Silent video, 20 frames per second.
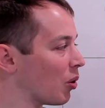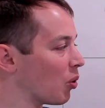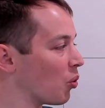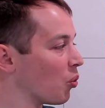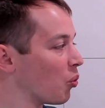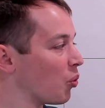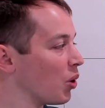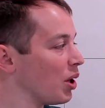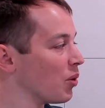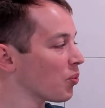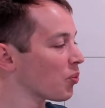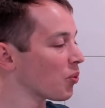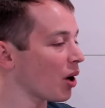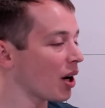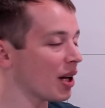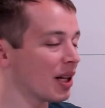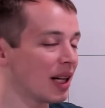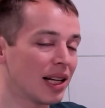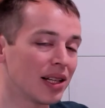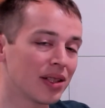we
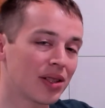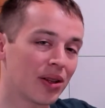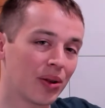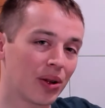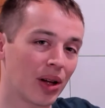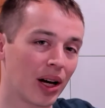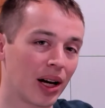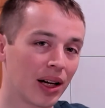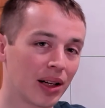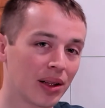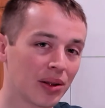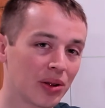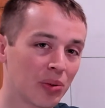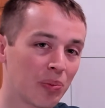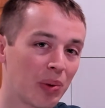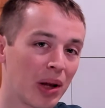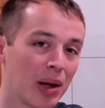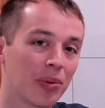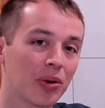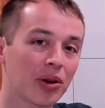run into the
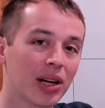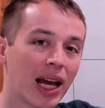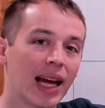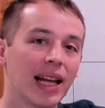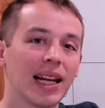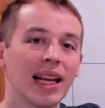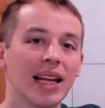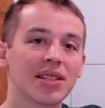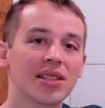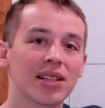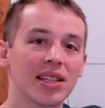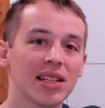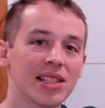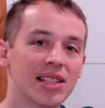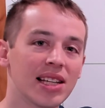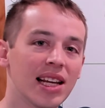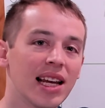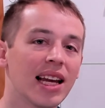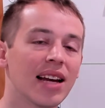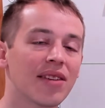people can't easily
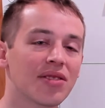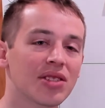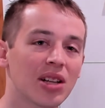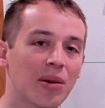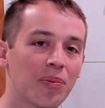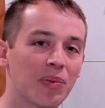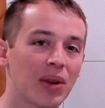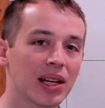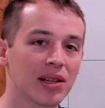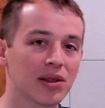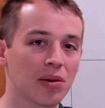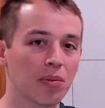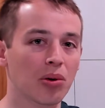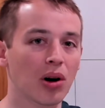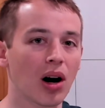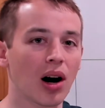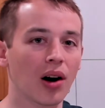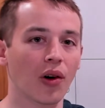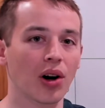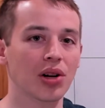see if something's in
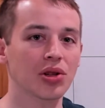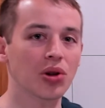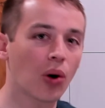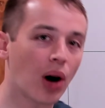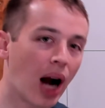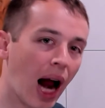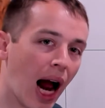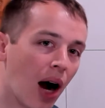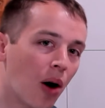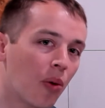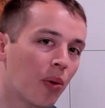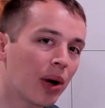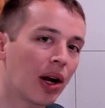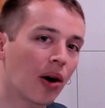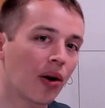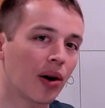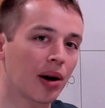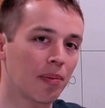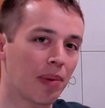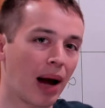progress or how we
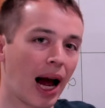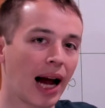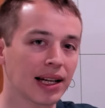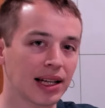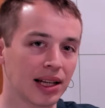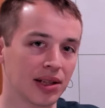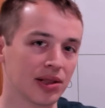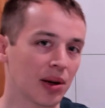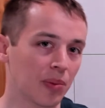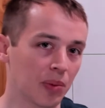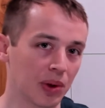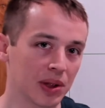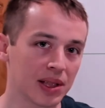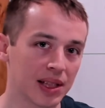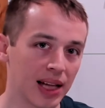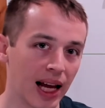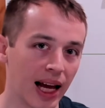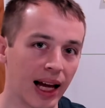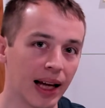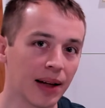are impacting someone's
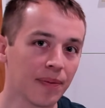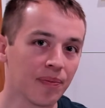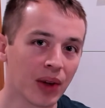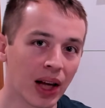day.